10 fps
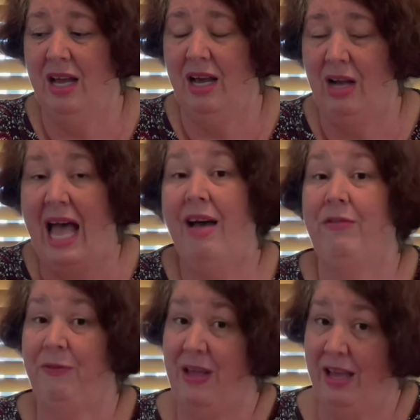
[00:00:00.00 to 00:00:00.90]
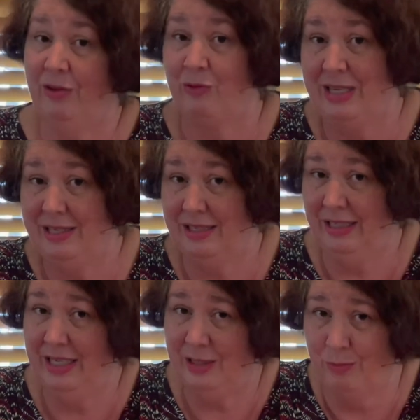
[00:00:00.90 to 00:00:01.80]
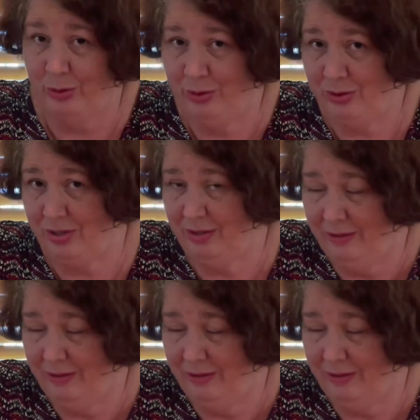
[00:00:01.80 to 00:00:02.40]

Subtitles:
have found recently is most